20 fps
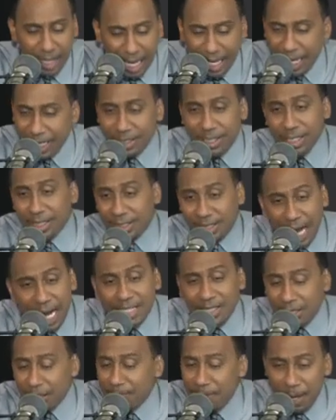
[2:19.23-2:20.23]
that has
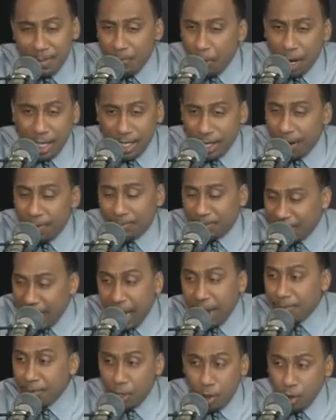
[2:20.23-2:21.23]
disgusted me more than them
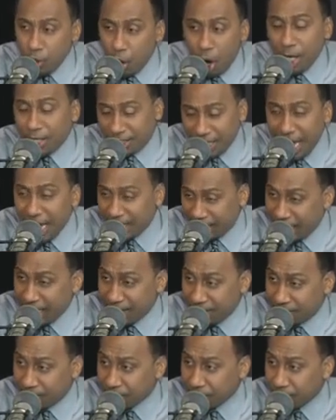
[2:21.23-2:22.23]
damn New York
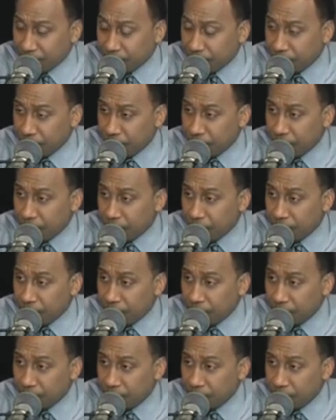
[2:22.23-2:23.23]
Yankees.
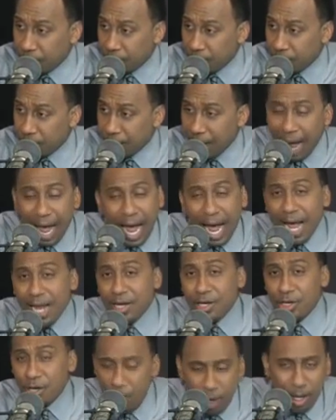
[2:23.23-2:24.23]

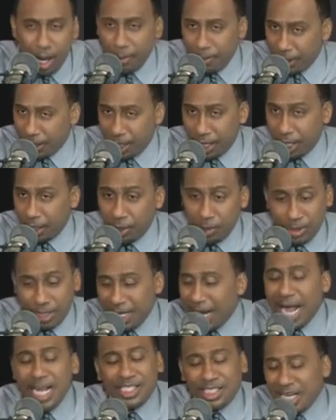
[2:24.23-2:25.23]
I knew they were going to
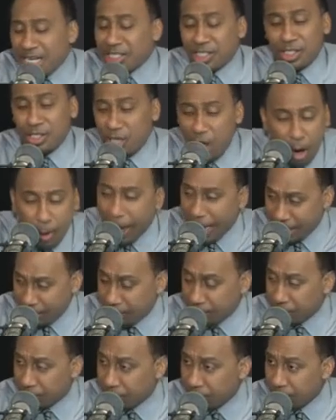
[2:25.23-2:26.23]
lose it. I just knew
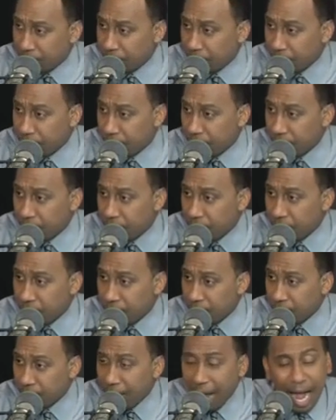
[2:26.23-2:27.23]
it.
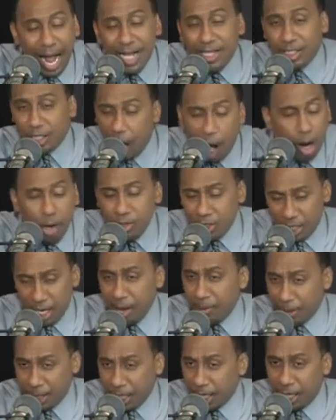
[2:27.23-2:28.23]
I told
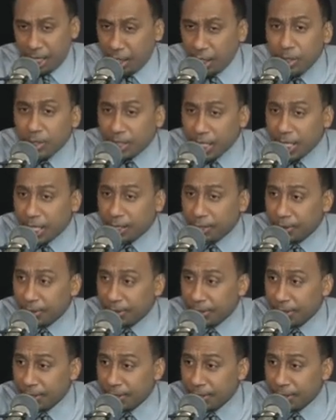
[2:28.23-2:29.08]
you they were going to lose it.